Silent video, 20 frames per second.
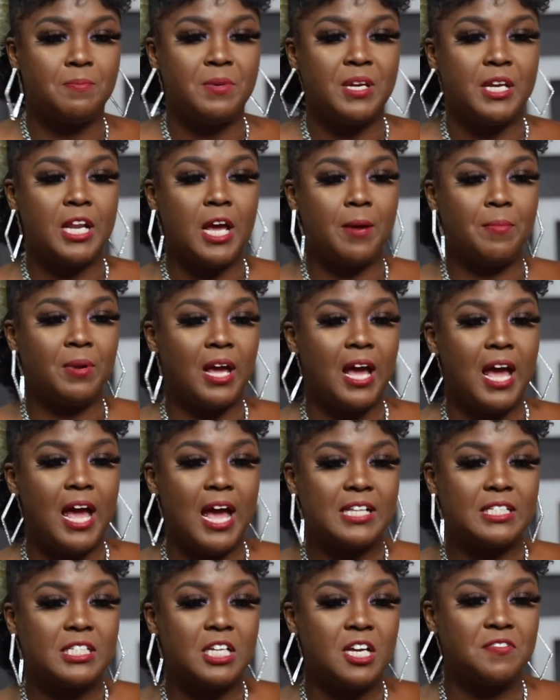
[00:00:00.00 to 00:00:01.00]
being able to
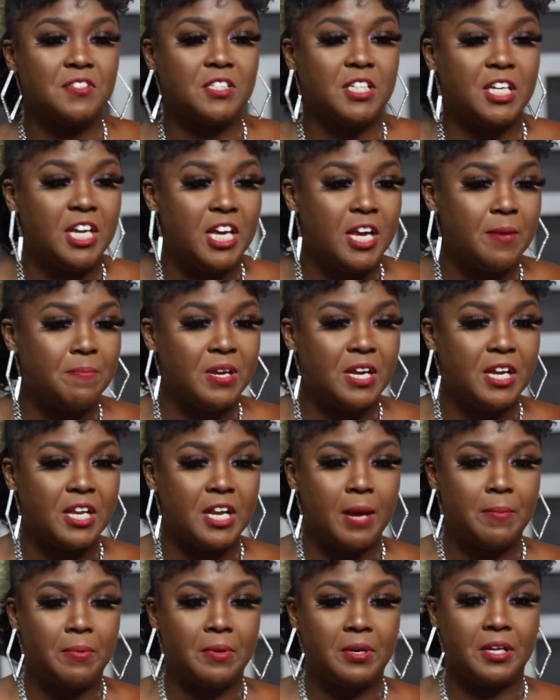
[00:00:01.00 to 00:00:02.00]
have tough skin,
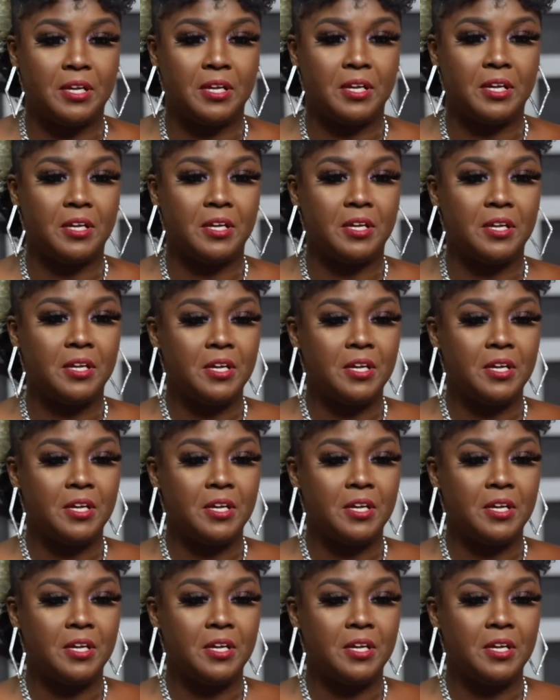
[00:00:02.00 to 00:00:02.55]
being able to,